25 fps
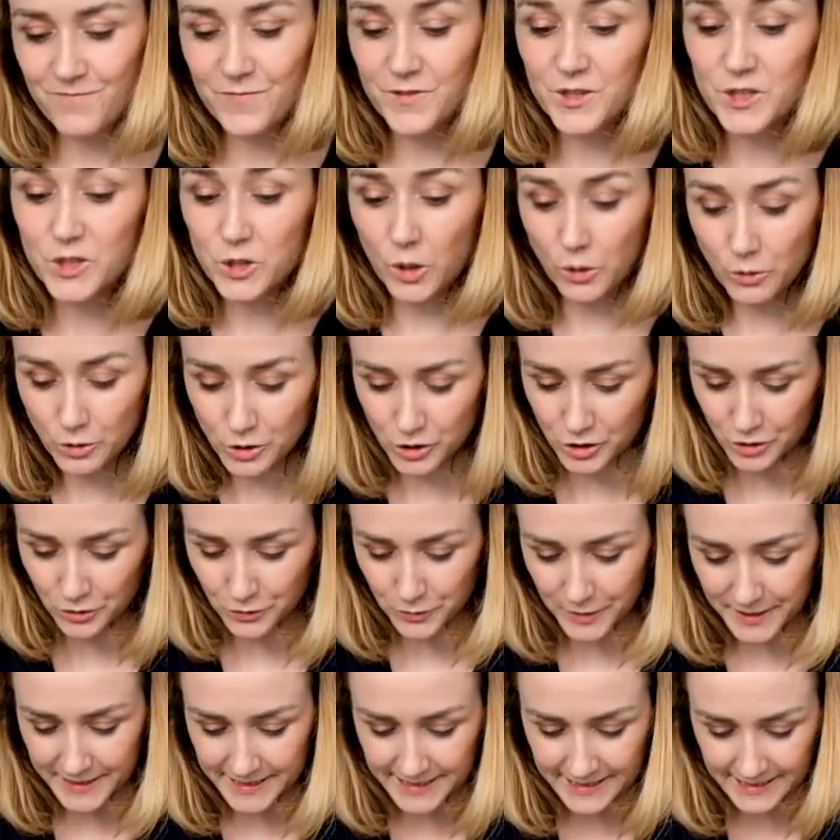social
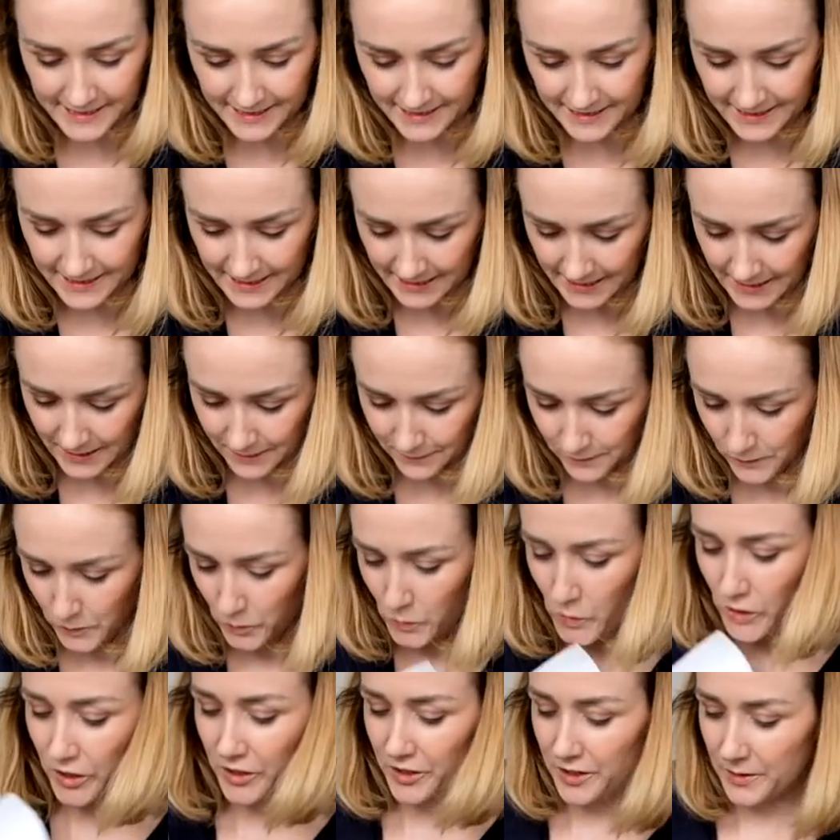reasons, this is for
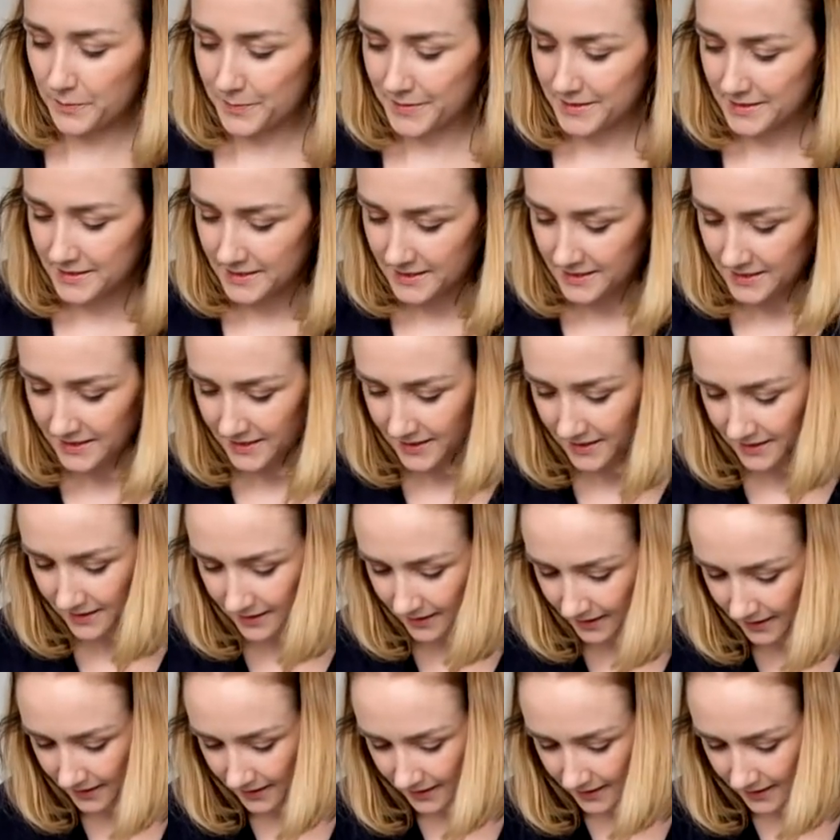work, but still.